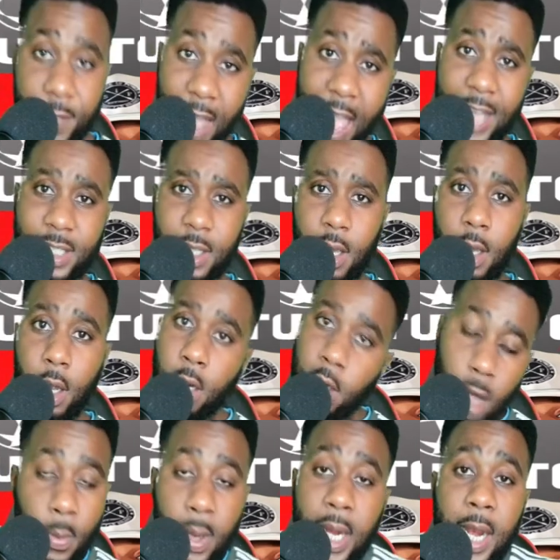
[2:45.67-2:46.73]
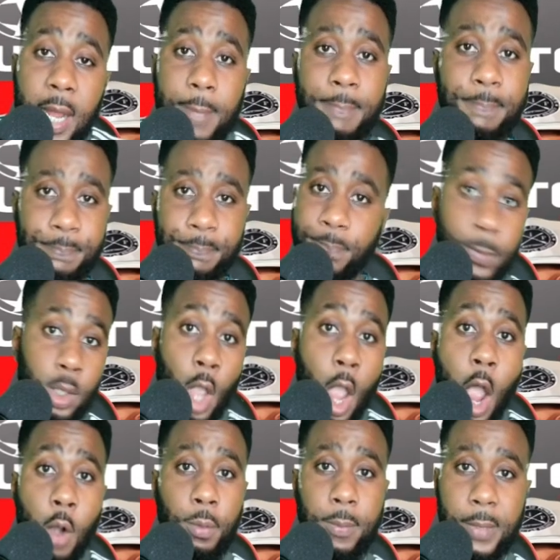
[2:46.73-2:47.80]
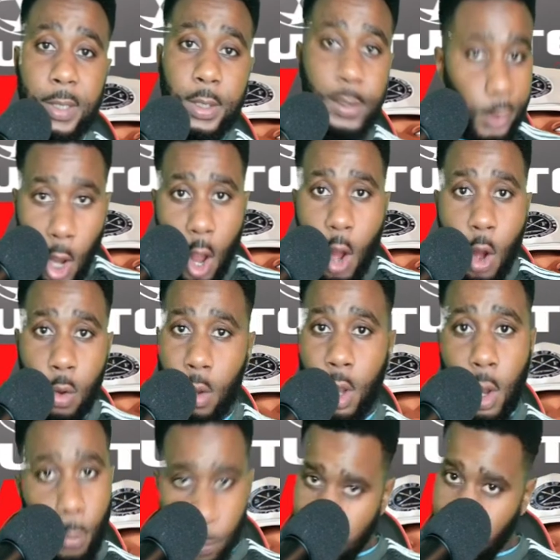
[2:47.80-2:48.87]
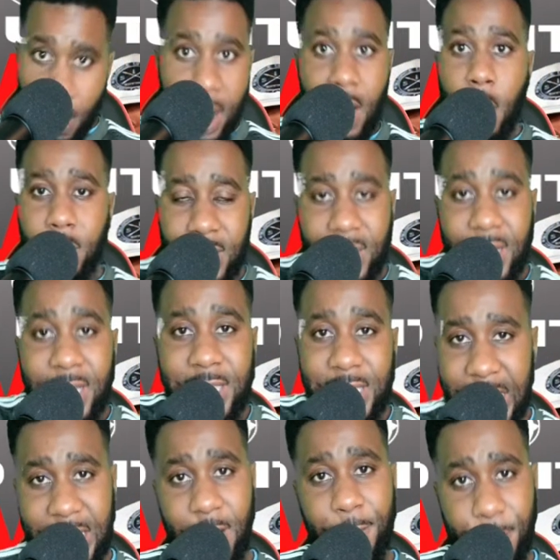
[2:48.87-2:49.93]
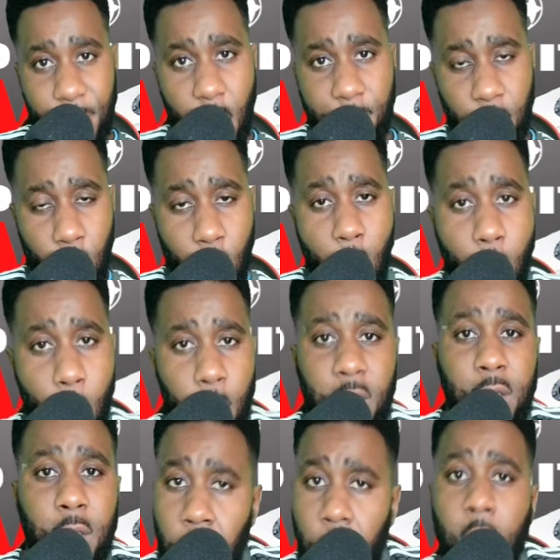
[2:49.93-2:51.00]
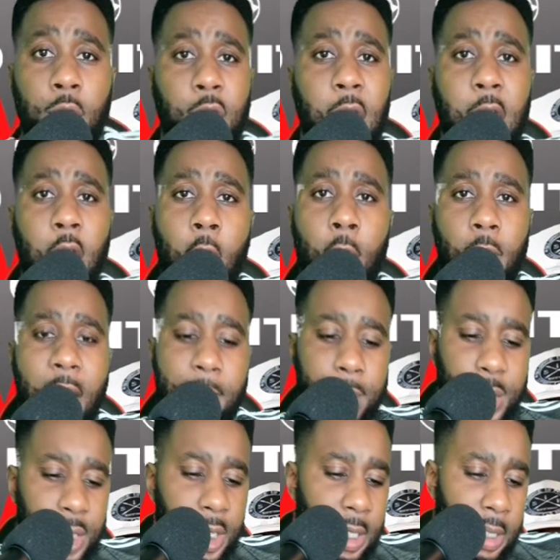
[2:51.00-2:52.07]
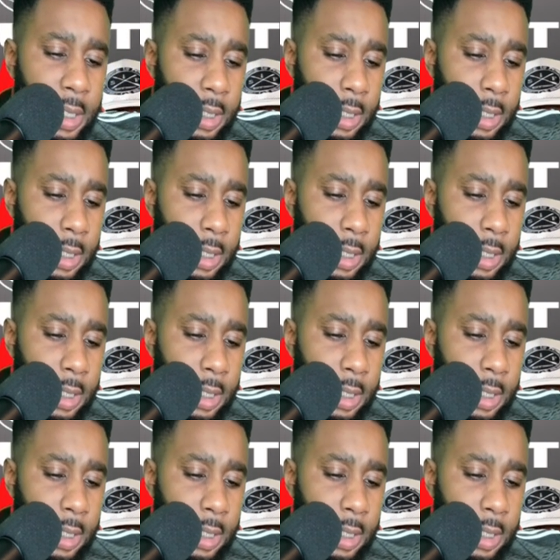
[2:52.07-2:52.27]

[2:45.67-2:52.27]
guys? No, we didn't. No. No. We went on to concede a further goal. Jacob Ramsey,